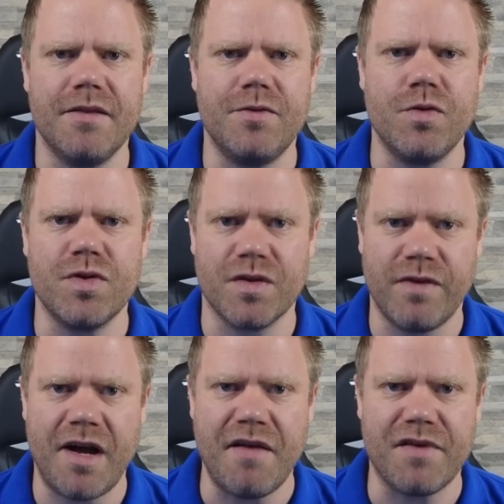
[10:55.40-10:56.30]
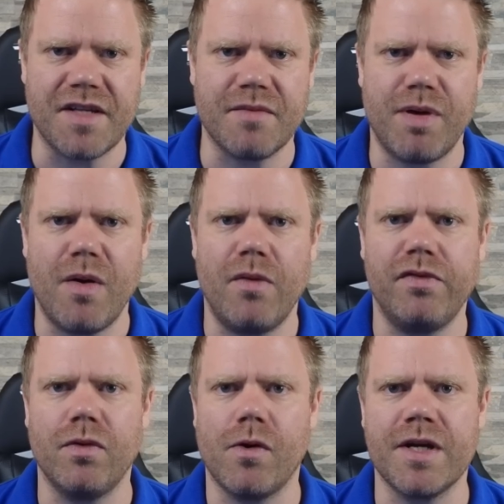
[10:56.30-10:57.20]
To survive as a
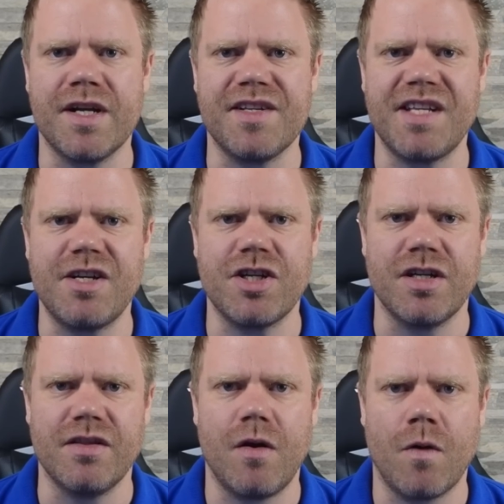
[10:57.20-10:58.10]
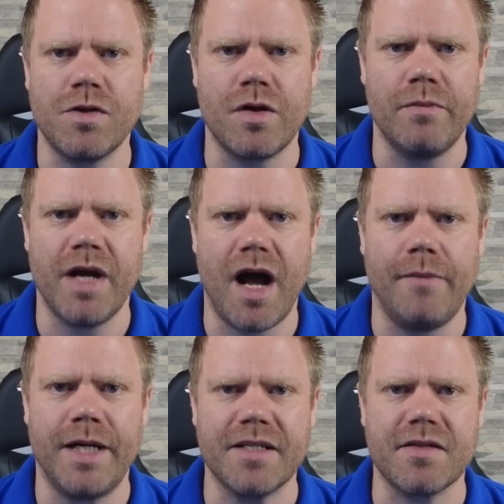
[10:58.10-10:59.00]
powerful organization in the long term,
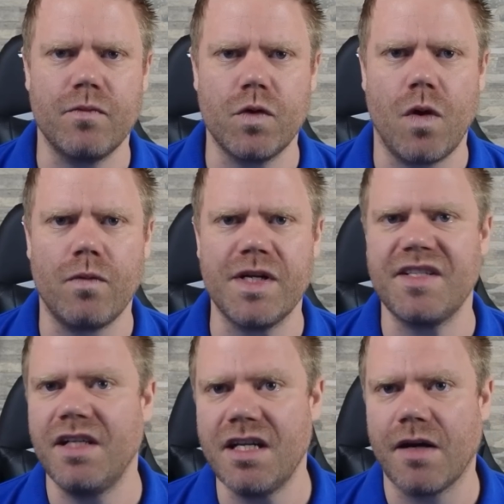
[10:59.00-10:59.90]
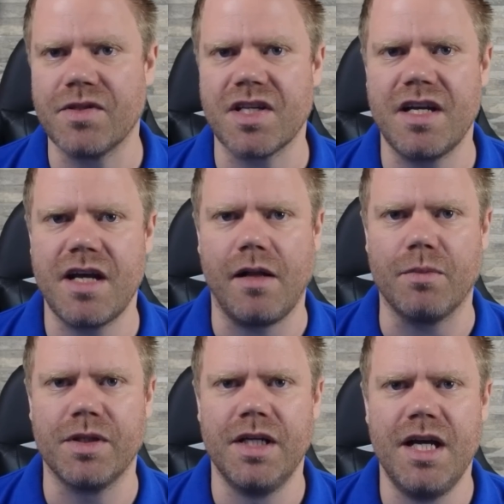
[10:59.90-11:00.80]
Hamas would always need outside help,
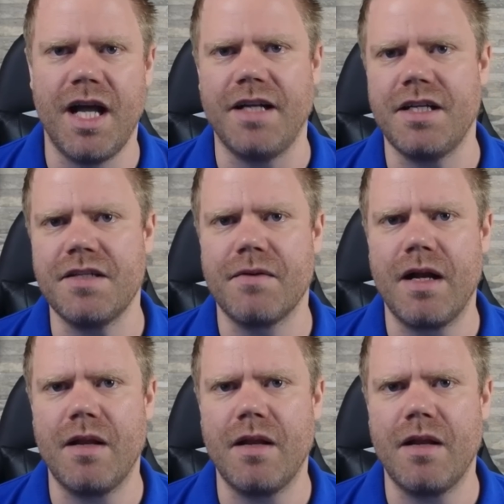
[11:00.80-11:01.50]
and Israeli